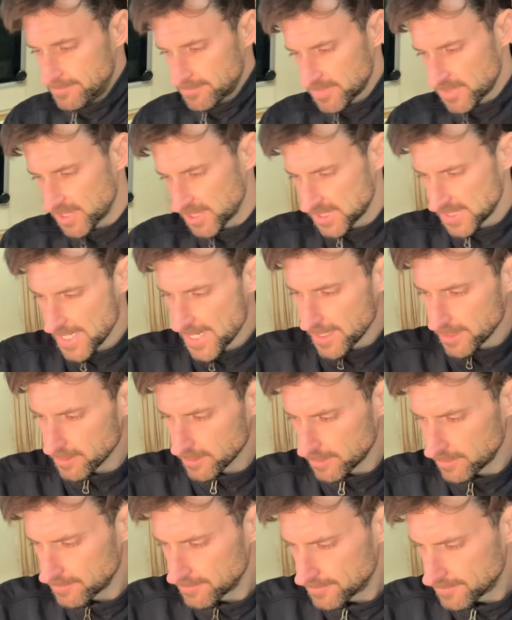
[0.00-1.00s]
Exactly.
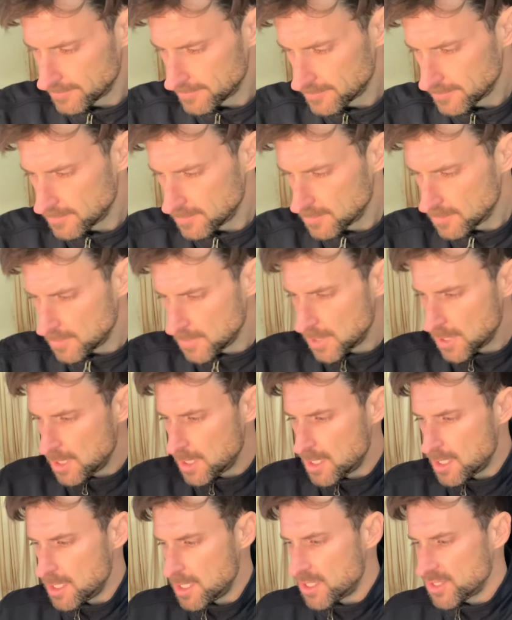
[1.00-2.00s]

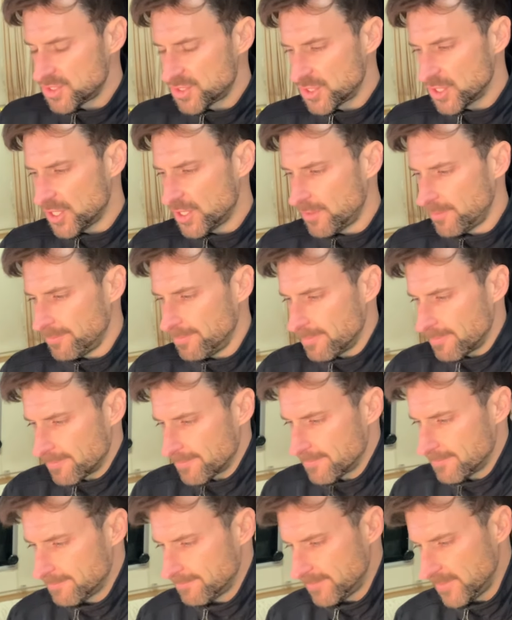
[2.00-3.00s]
So
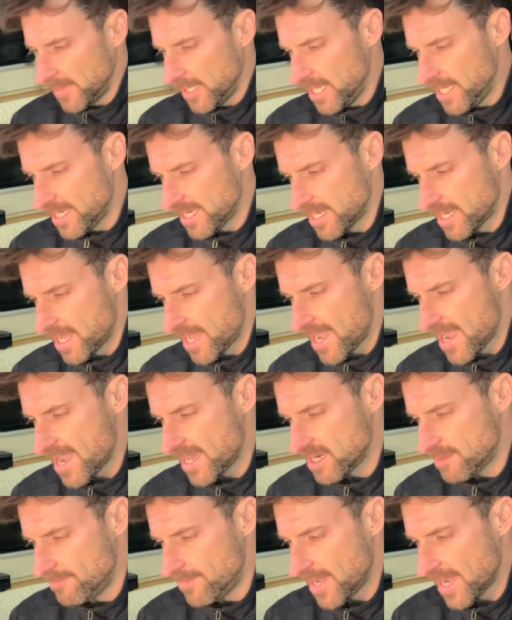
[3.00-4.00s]
it had
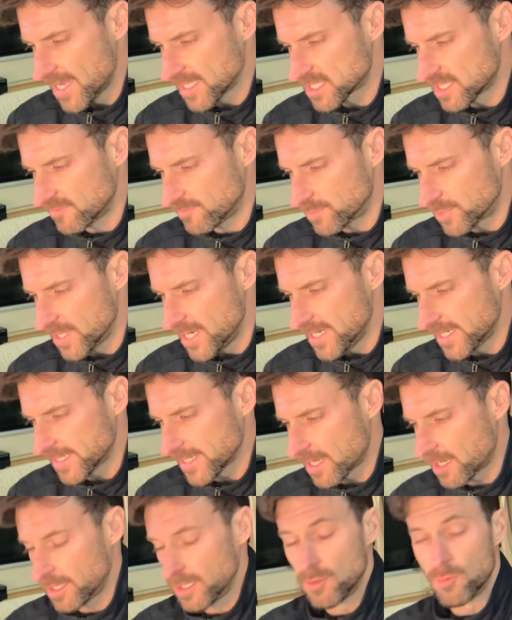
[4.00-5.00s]
a massive
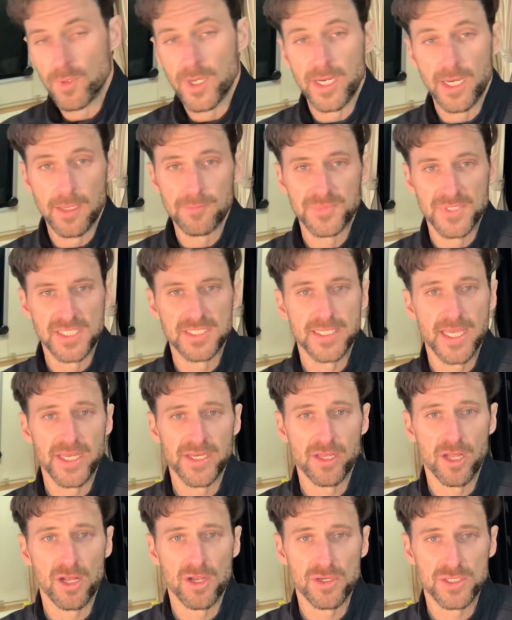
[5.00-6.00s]
breakout and it went up to ten
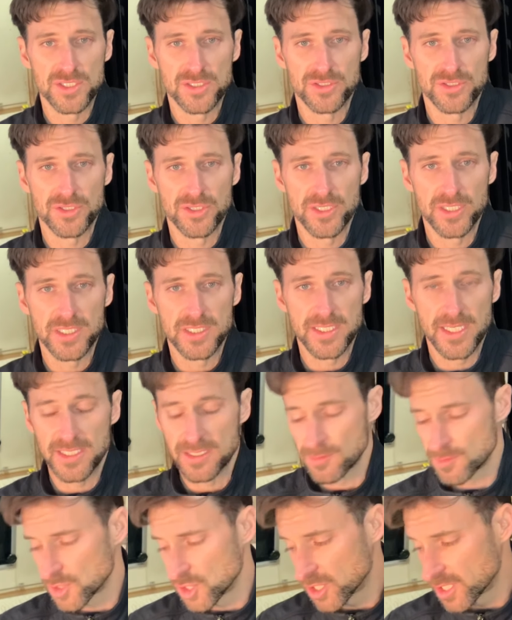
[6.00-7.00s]
dollars and thirty cents.
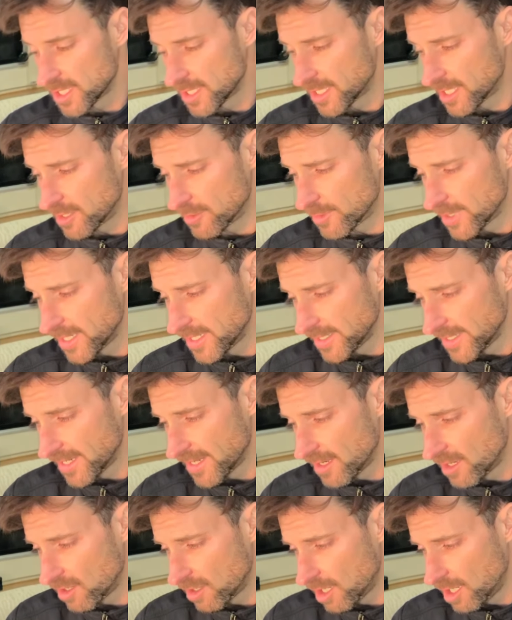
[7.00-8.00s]
I'm looking at it right
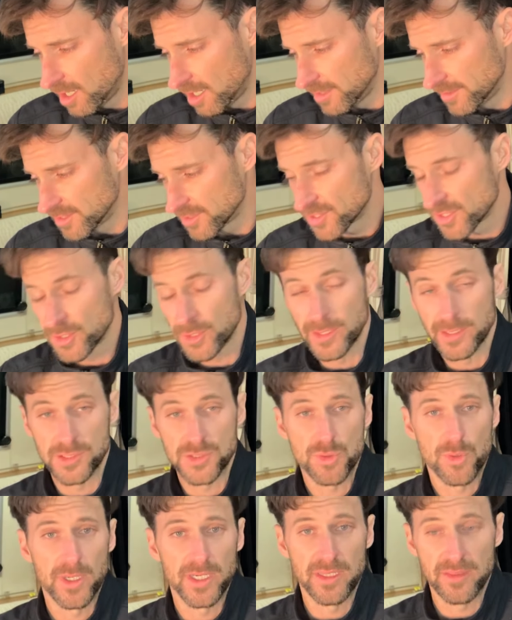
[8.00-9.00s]
now on the
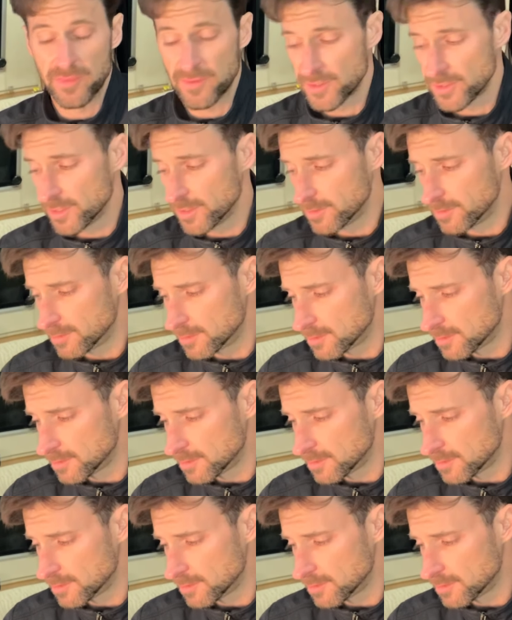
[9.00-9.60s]
twenty-third.